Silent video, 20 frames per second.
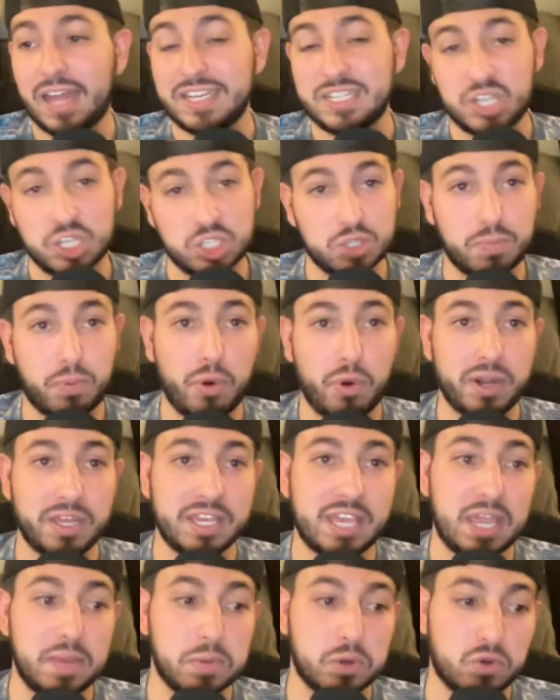Disappointing
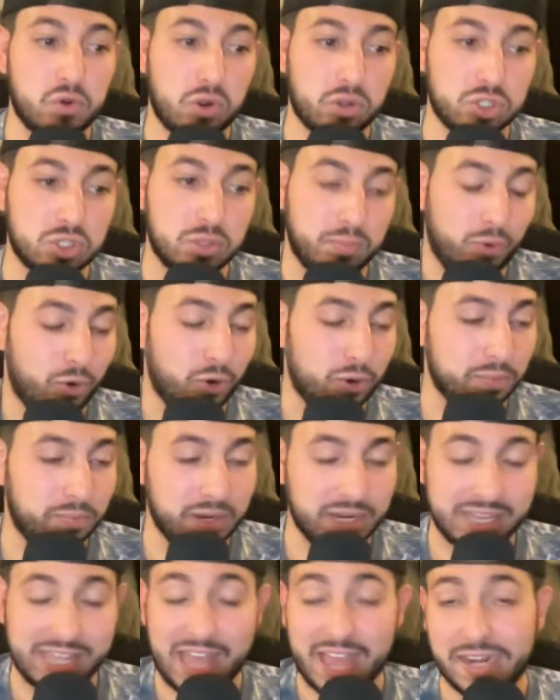game across the board.
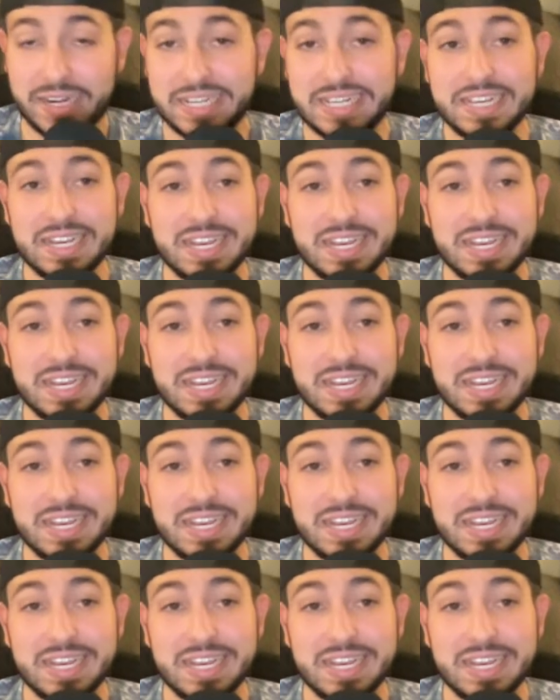But again,